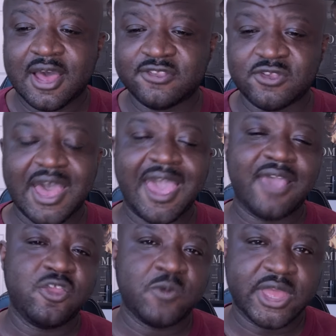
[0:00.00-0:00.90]
So I
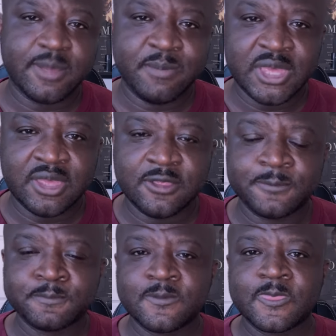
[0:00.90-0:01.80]
highly recommend
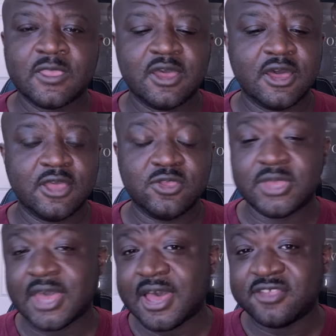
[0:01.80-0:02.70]
you
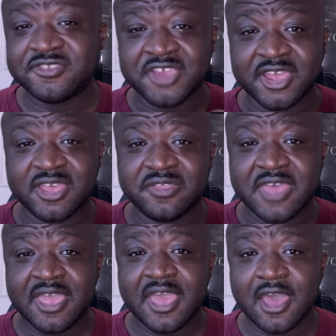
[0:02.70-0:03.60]
guys checking
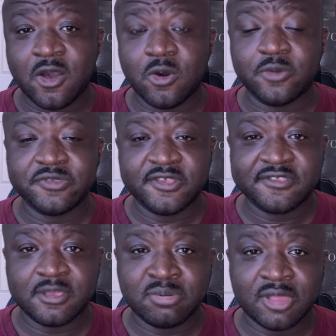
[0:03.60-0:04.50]
that out on
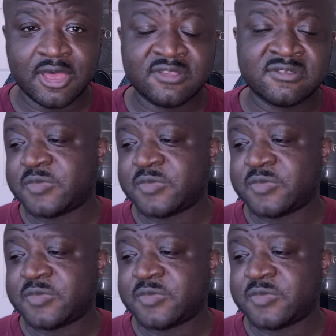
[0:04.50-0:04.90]
Disney Plus.